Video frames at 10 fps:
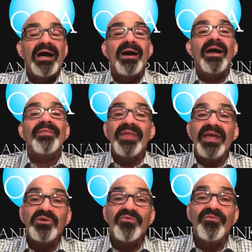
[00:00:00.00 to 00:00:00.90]
Thank
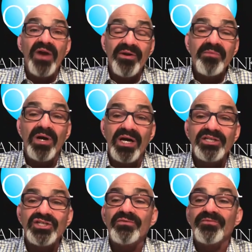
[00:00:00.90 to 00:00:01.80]
you very
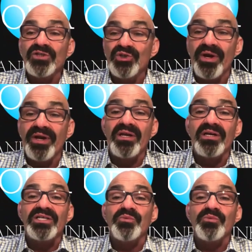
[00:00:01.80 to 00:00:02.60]
much for joining us.